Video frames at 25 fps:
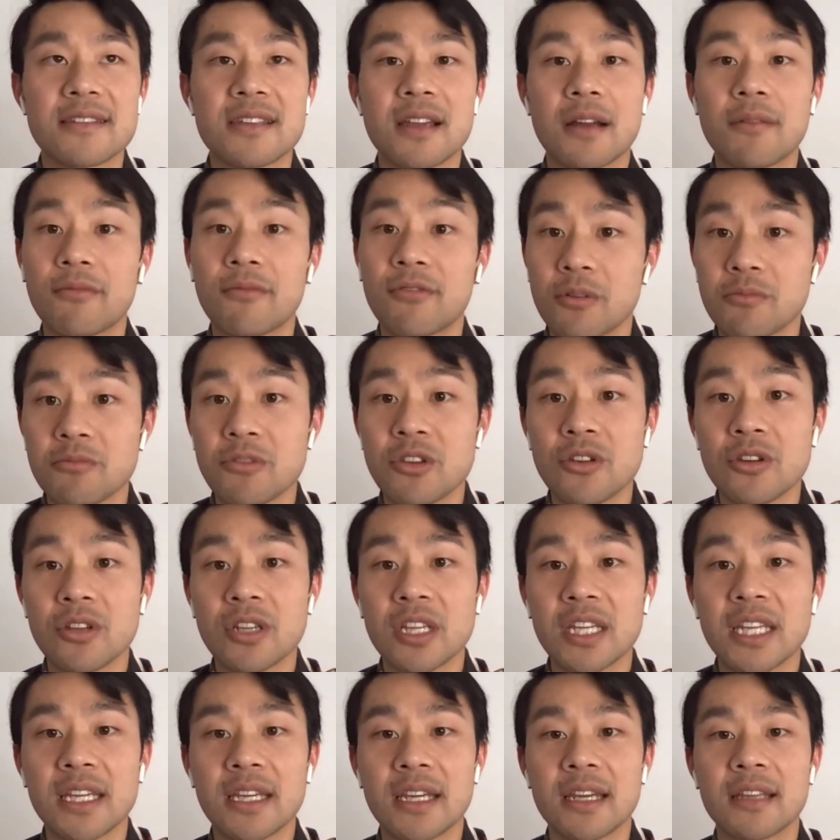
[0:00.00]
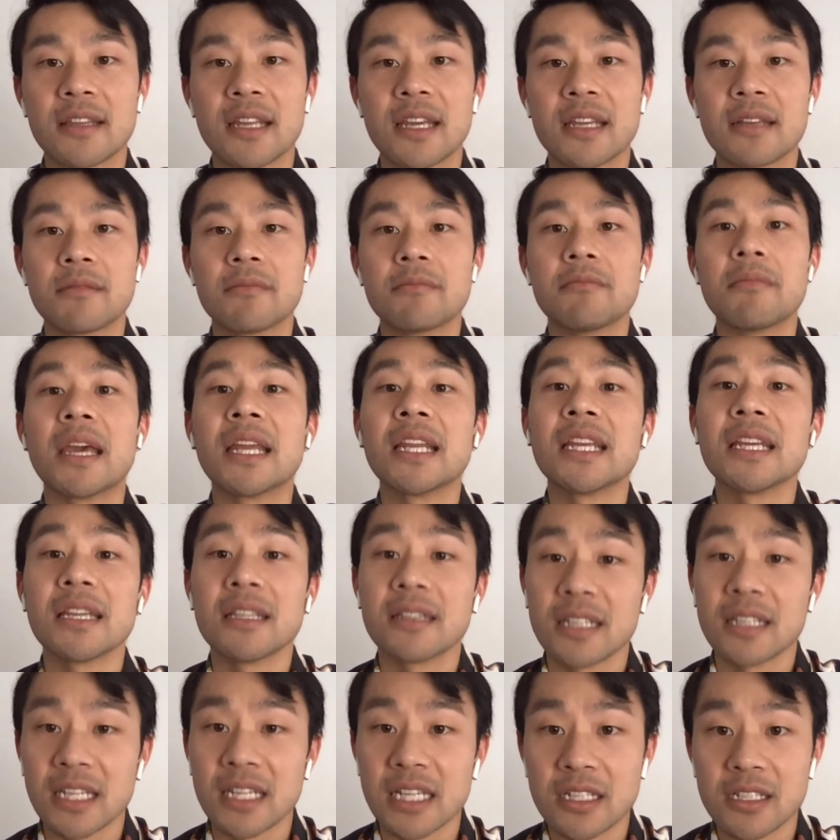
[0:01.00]
some from uni, and then many
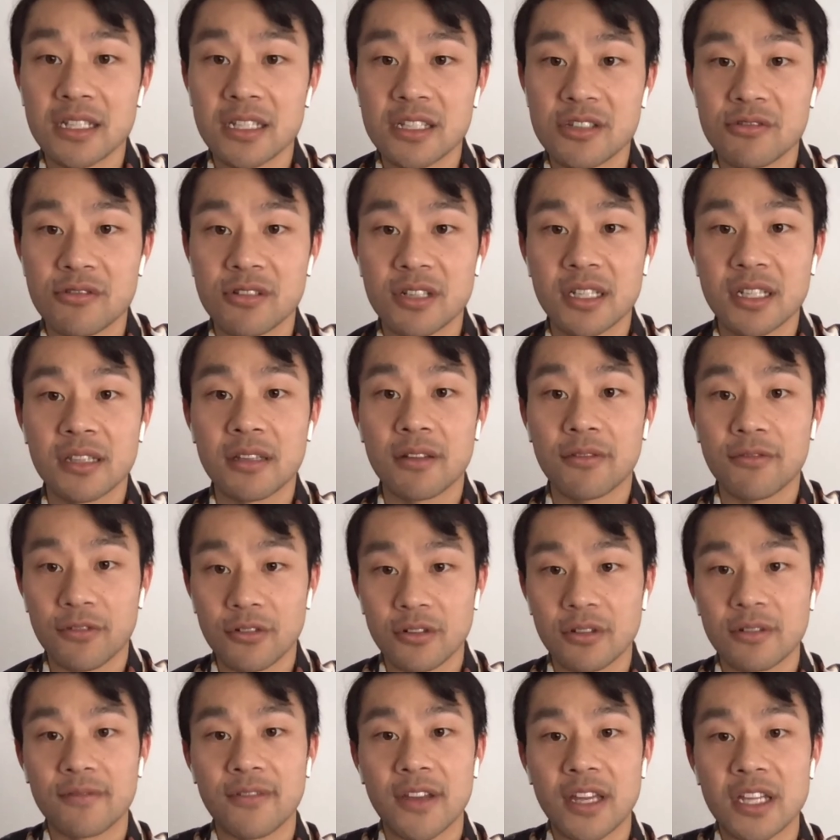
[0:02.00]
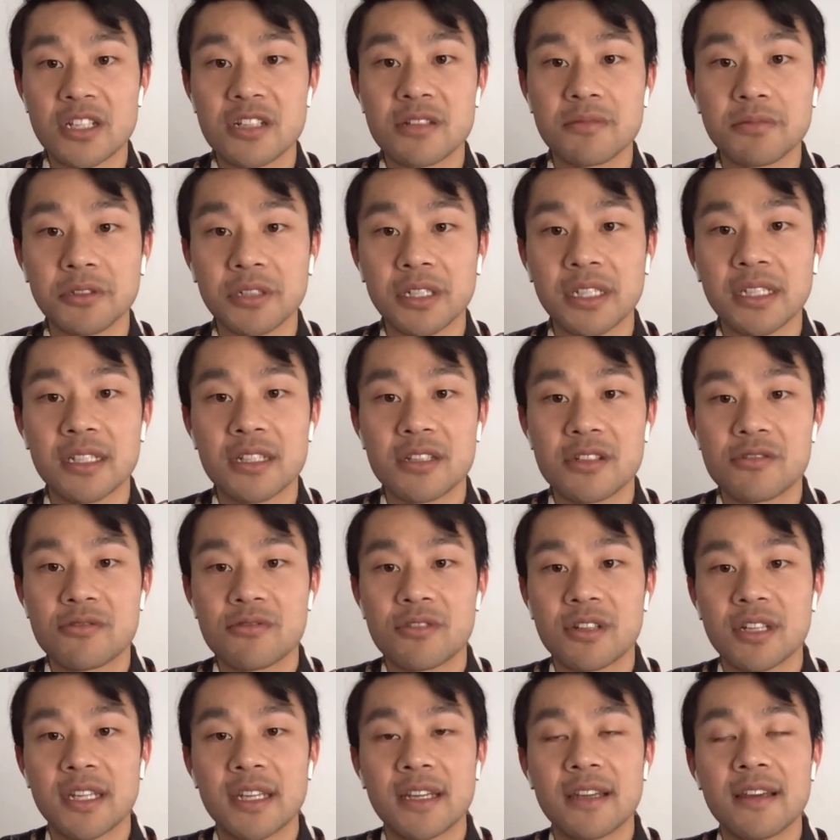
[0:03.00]
in the industry, in the fruit and vegetable
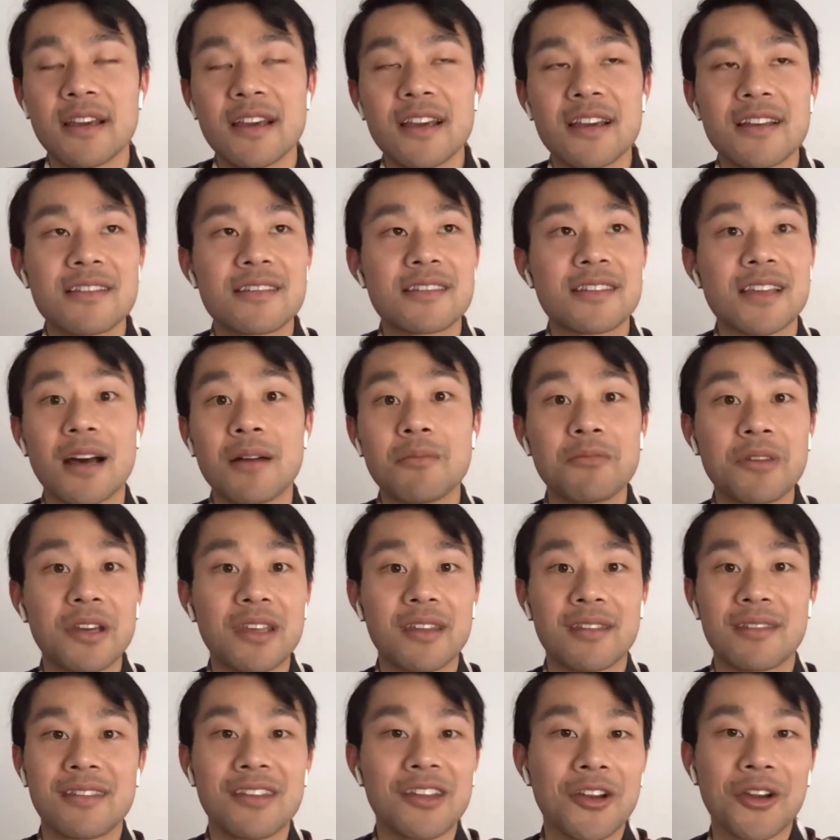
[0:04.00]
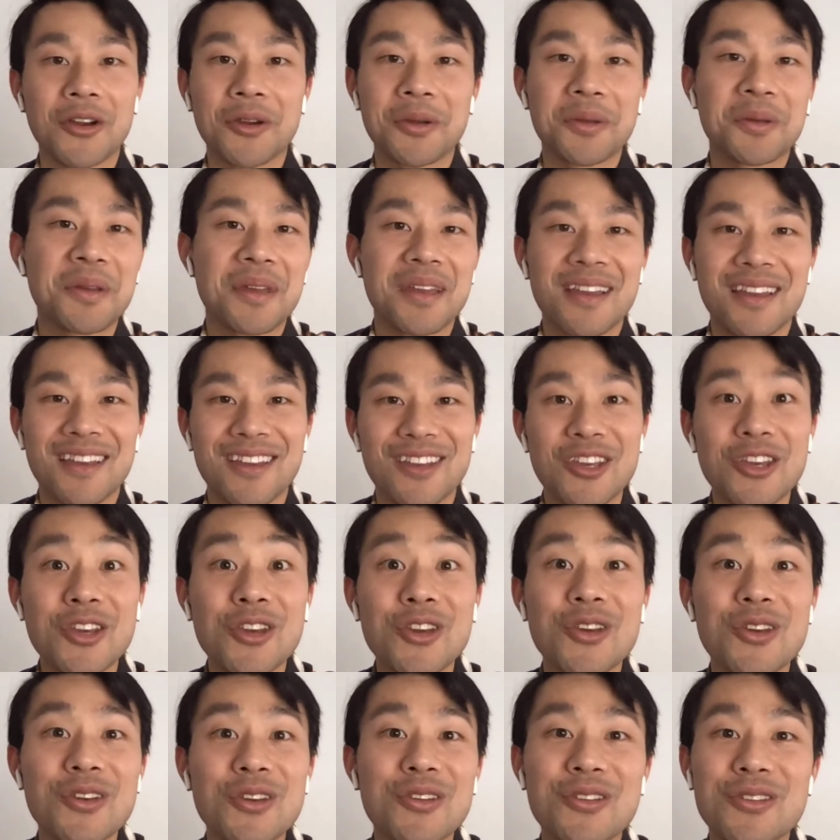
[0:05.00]
industry, some with, you know,
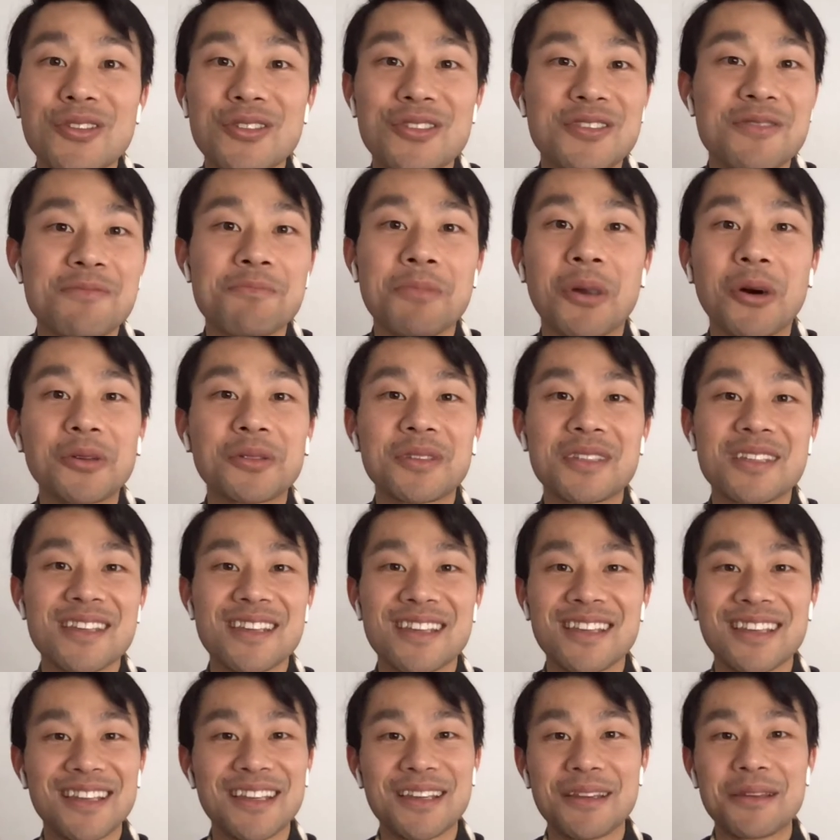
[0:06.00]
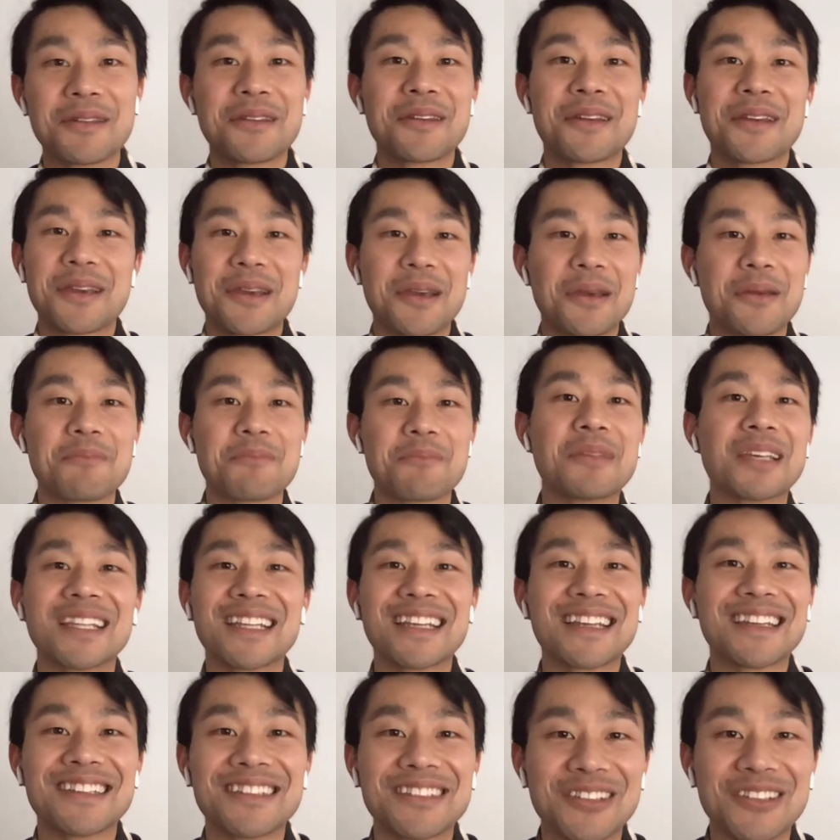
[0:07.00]
huge
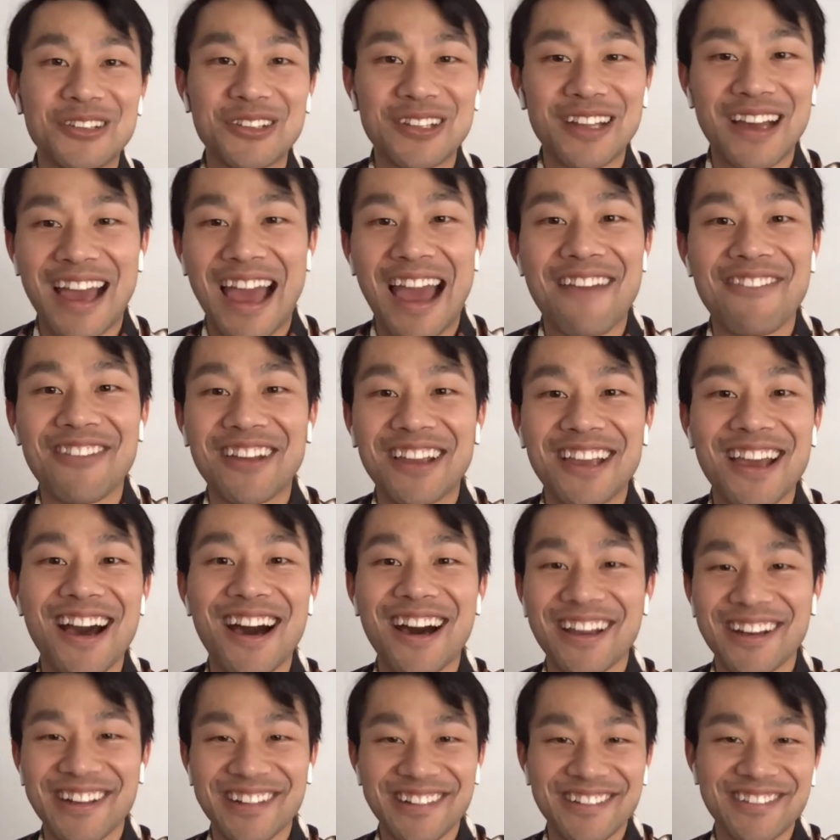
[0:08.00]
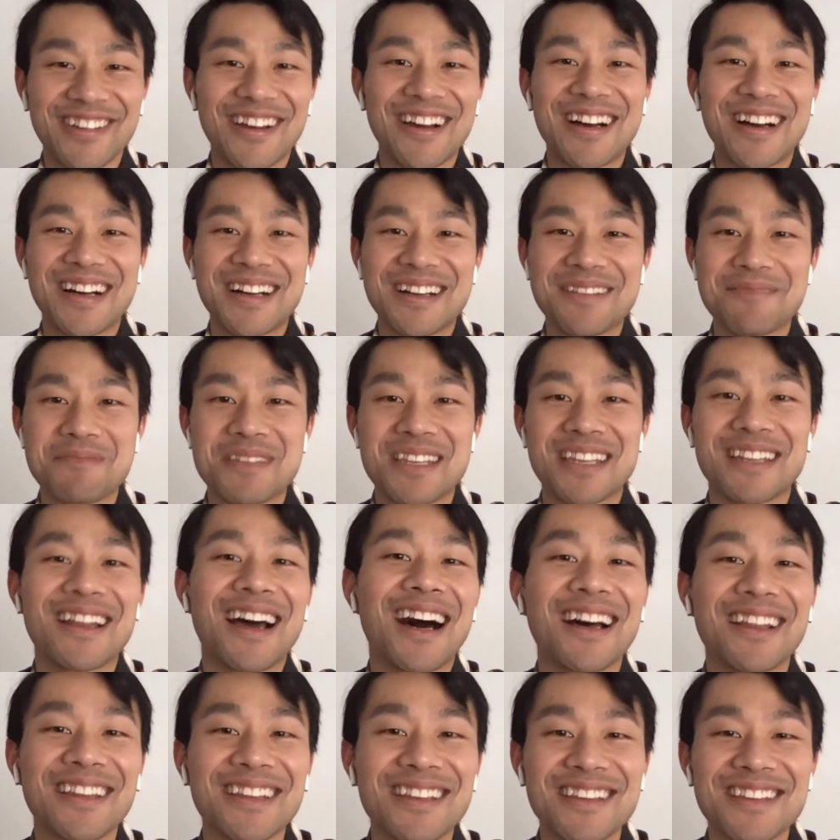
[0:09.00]
multi-million-dollar avocado farms, and
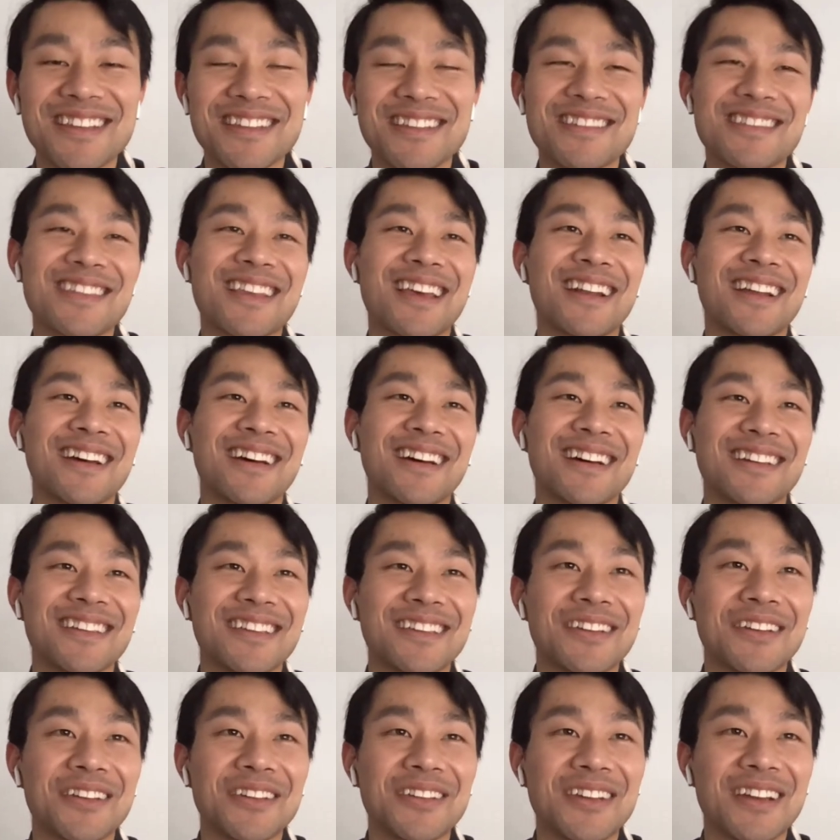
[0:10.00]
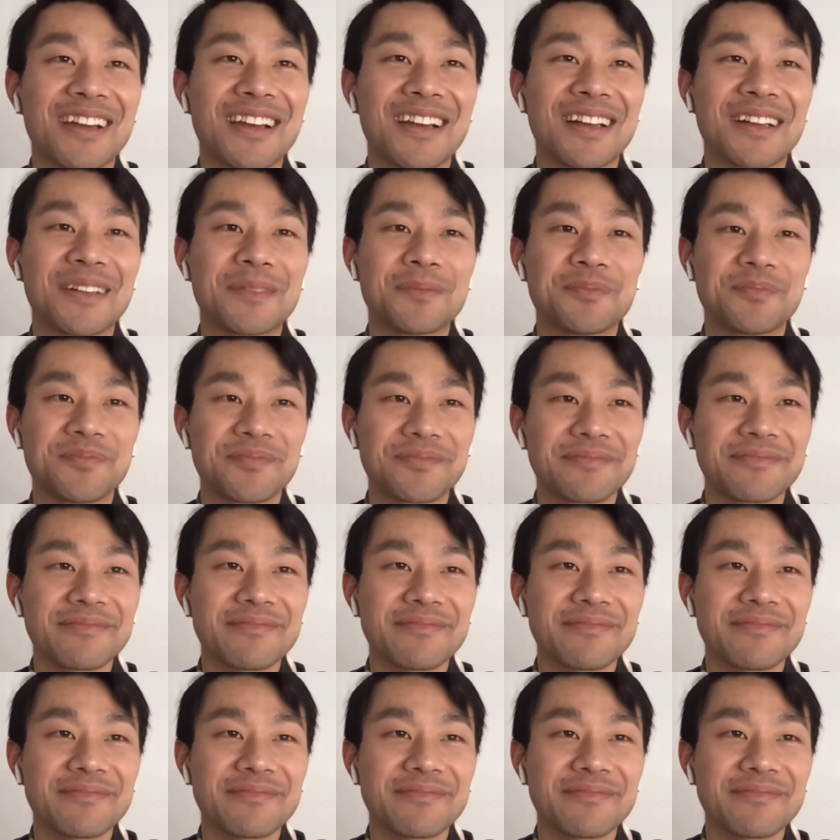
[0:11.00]
others that are, you know,